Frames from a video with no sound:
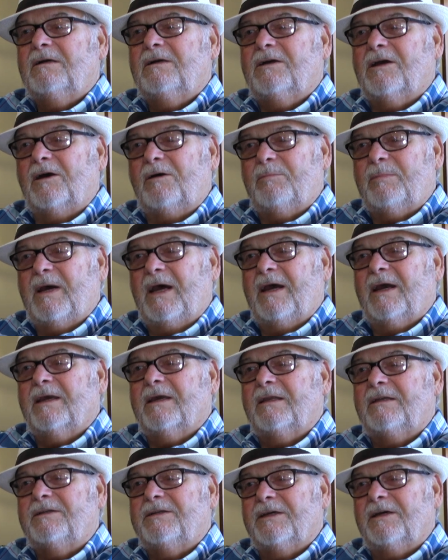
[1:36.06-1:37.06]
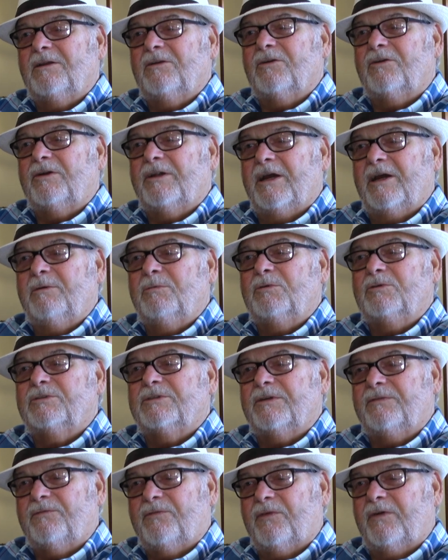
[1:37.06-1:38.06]
come back and tell their neighbors
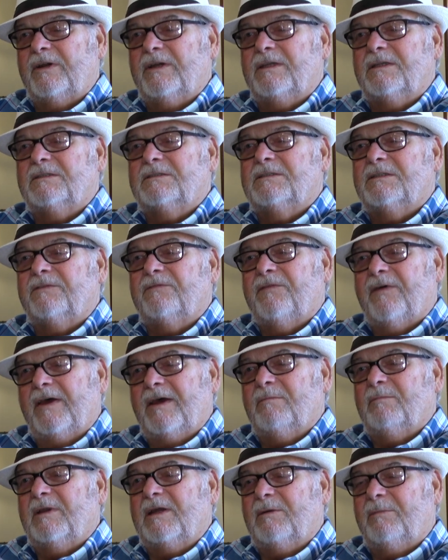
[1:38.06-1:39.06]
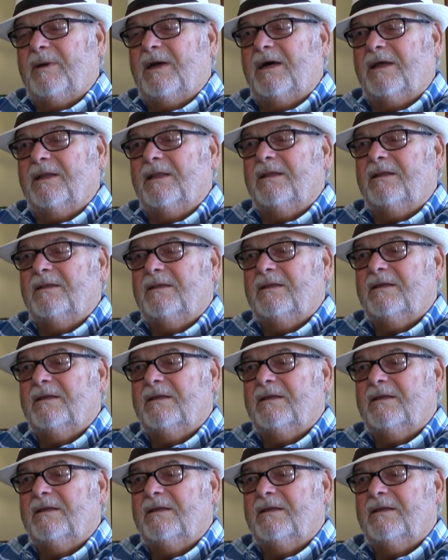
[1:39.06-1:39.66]
and friends and family about it.